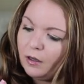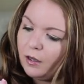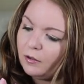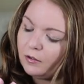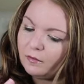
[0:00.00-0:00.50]

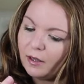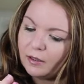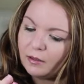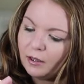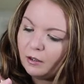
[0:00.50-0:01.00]
it looks
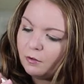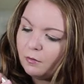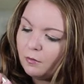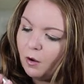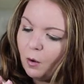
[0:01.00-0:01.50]
like they are
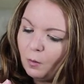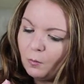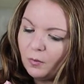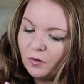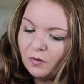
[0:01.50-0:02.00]

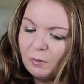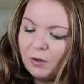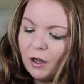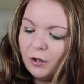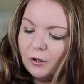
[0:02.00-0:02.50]
almost the same
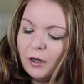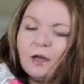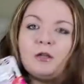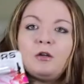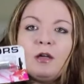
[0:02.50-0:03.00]
color
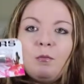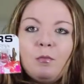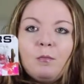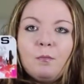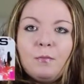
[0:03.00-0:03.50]
and you can
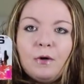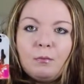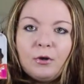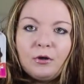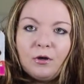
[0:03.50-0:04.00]

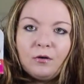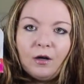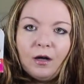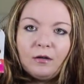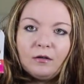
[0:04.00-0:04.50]
put those
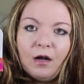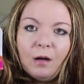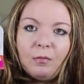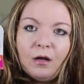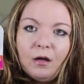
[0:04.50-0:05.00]
on
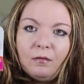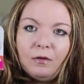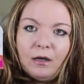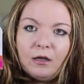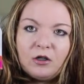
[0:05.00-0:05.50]
top of
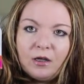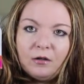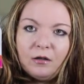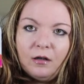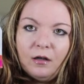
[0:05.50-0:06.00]
each
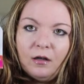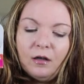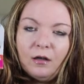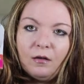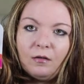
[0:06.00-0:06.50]
other.
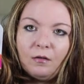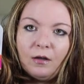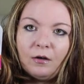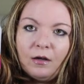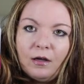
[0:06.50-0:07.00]
So
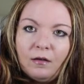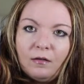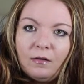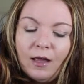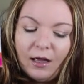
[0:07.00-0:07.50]
there
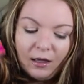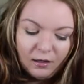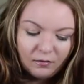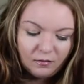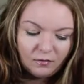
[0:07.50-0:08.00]
is that.